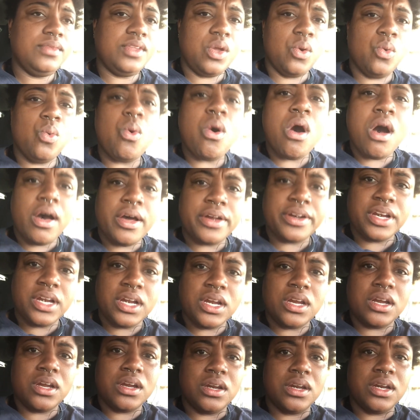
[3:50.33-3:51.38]
water
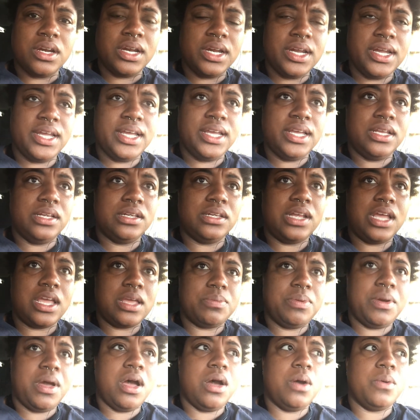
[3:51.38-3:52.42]
and like
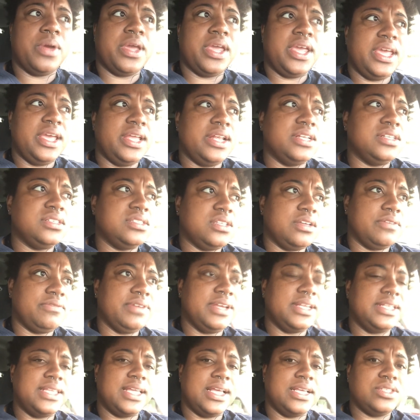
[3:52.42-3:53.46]
Powerade and stuff
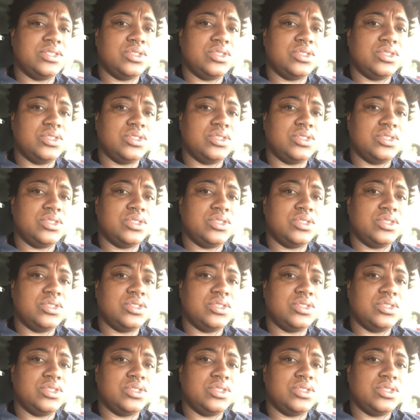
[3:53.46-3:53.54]
like that.